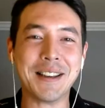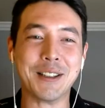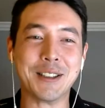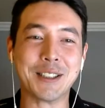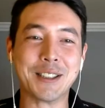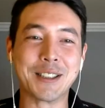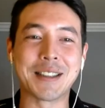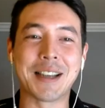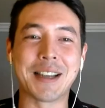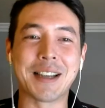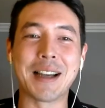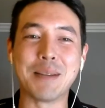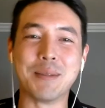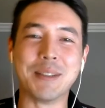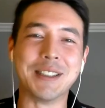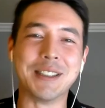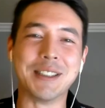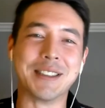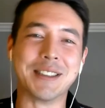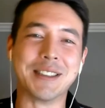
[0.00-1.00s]
your side
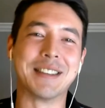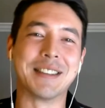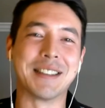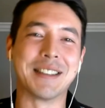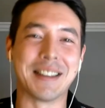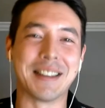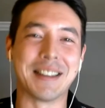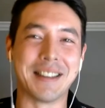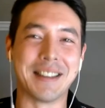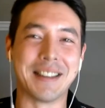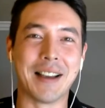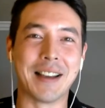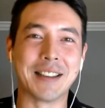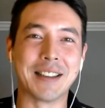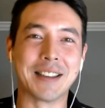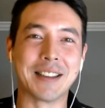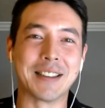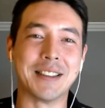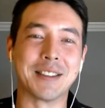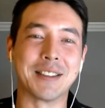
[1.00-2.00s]
business, you know,
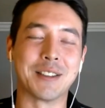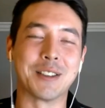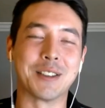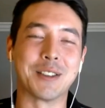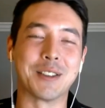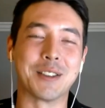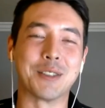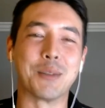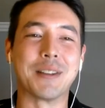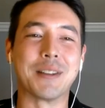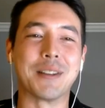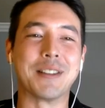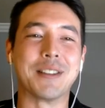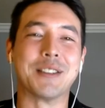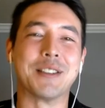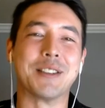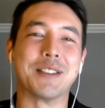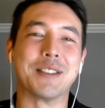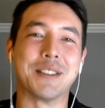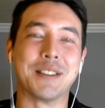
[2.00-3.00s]
actually starts to replace
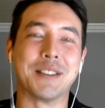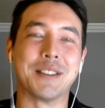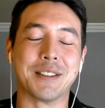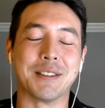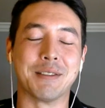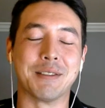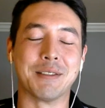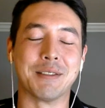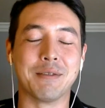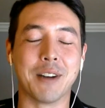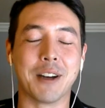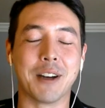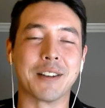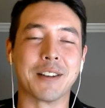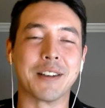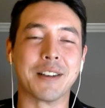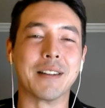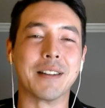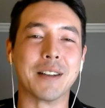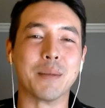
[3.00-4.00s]
your
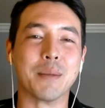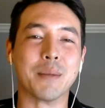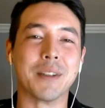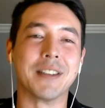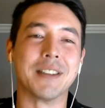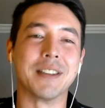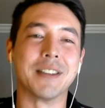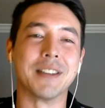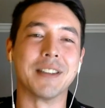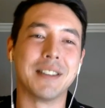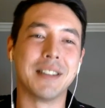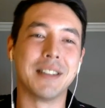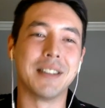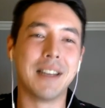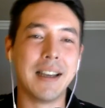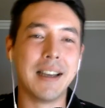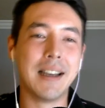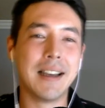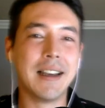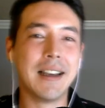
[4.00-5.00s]
regular income. Because,
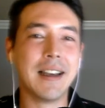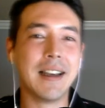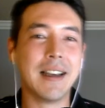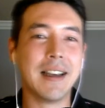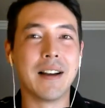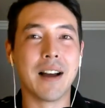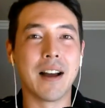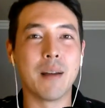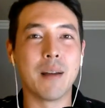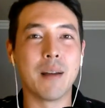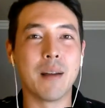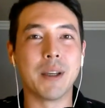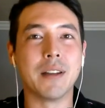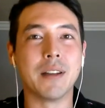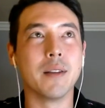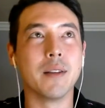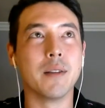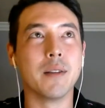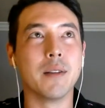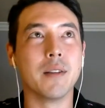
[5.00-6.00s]
I
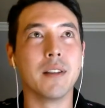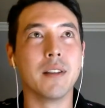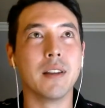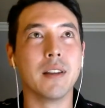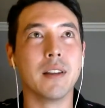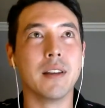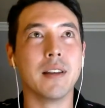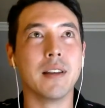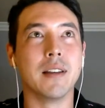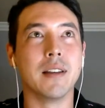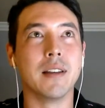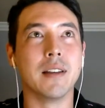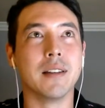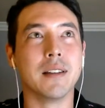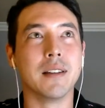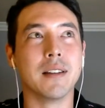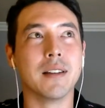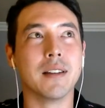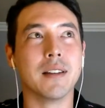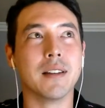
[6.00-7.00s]
mean,
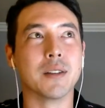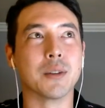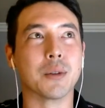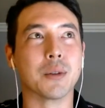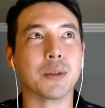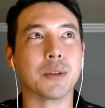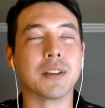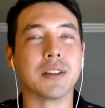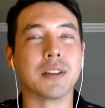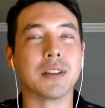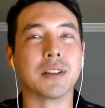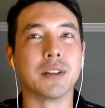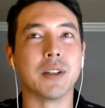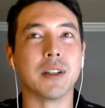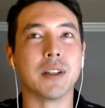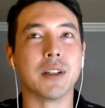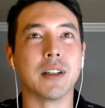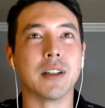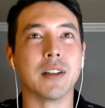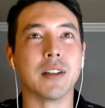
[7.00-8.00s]
the stories that
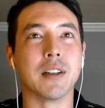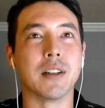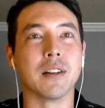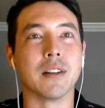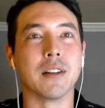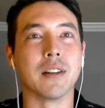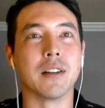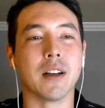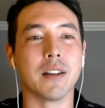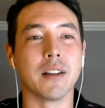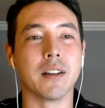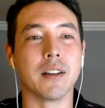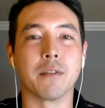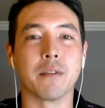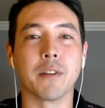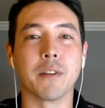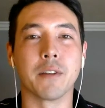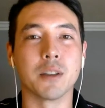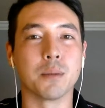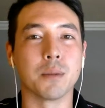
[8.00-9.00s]
you hear, you know,
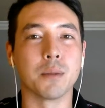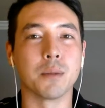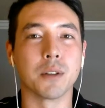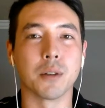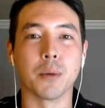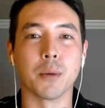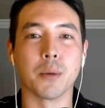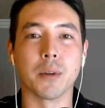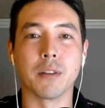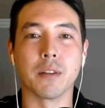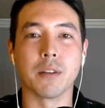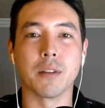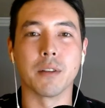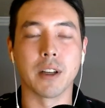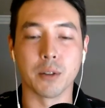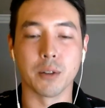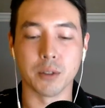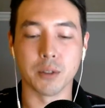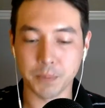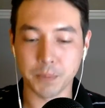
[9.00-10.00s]
like on Facebook or whatever,
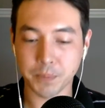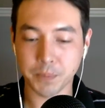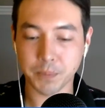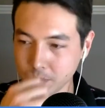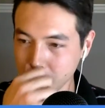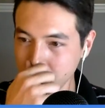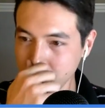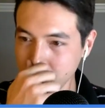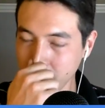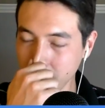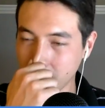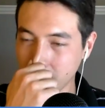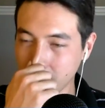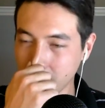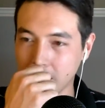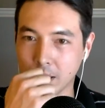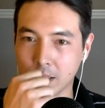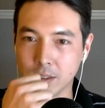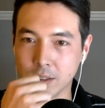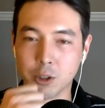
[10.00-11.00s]
like all those
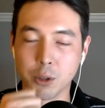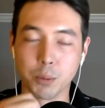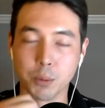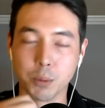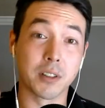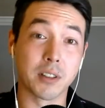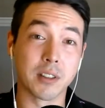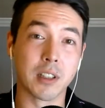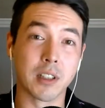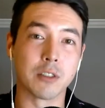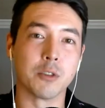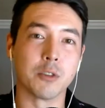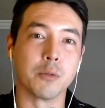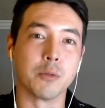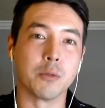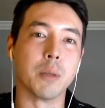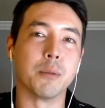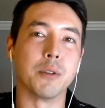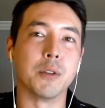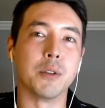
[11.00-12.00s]
super
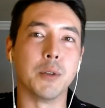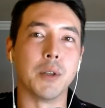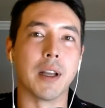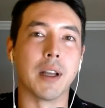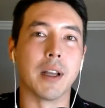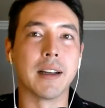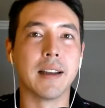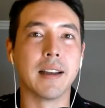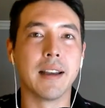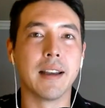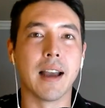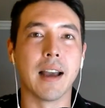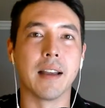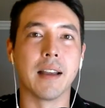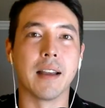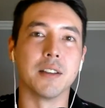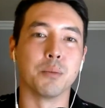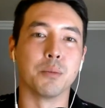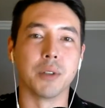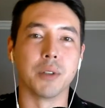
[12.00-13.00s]
successful people who like
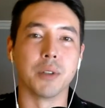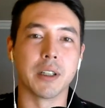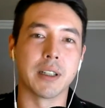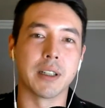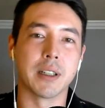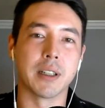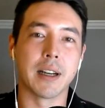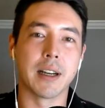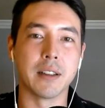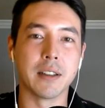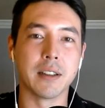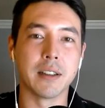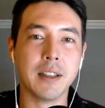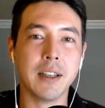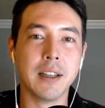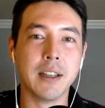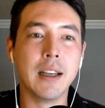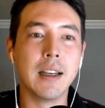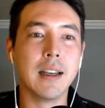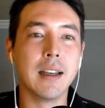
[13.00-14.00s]
had this brilliant
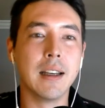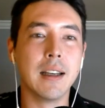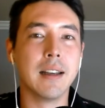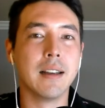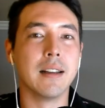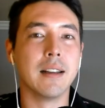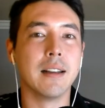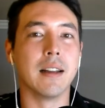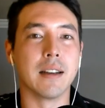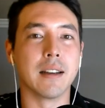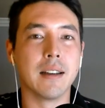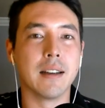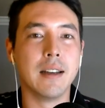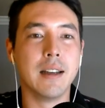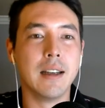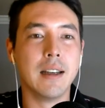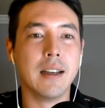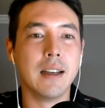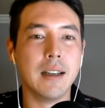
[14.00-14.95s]
idea, like